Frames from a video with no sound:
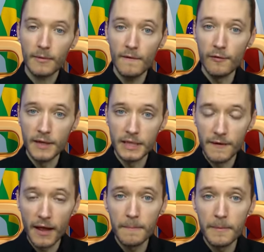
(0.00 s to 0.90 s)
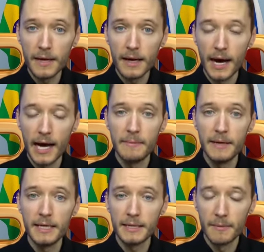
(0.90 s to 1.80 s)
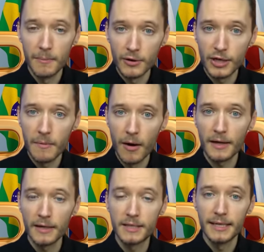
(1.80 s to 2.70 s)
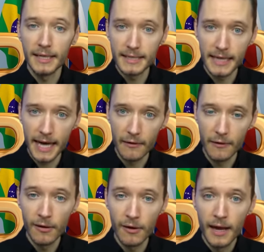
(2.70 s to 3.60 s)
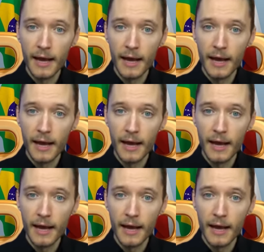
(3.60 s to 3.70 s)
for these developing economies, emerging markets to get together